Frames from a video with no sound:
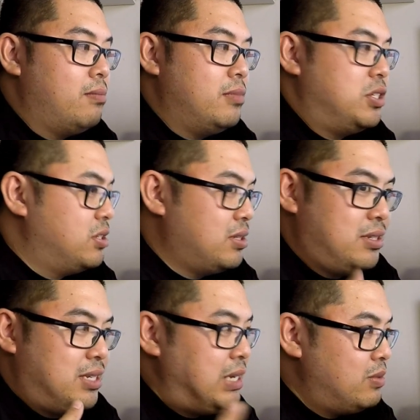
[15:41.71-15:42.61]
It's got the
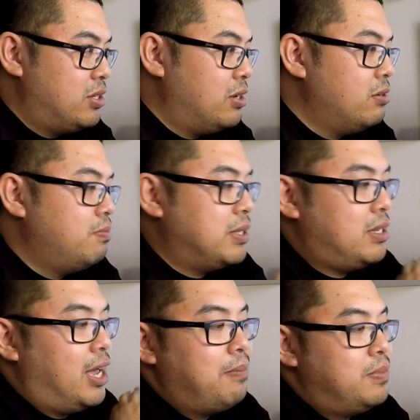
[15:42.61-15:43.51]
same sole, but the
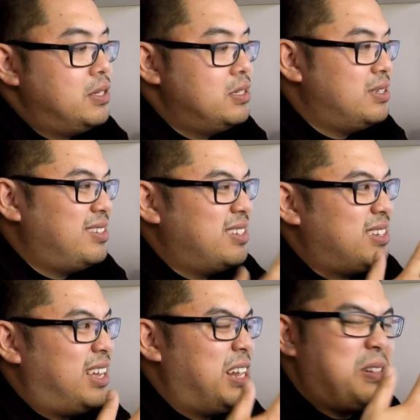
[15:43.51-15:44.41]
uppers
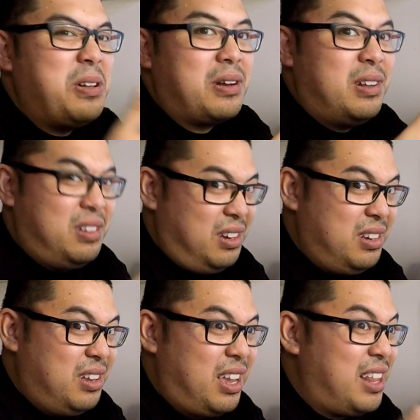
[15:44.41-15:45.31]
are a lot
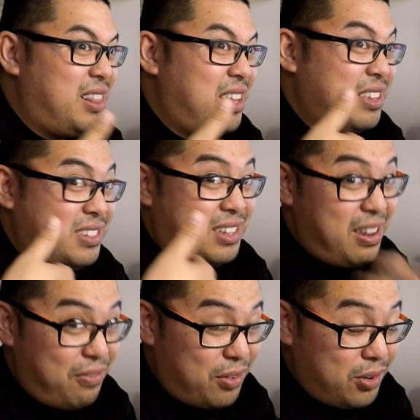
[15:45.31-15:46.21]
cleaner and less
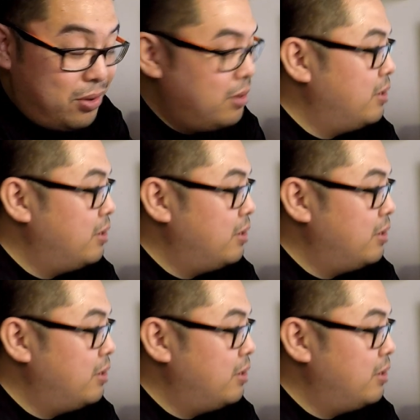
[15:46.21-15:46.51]
see-through.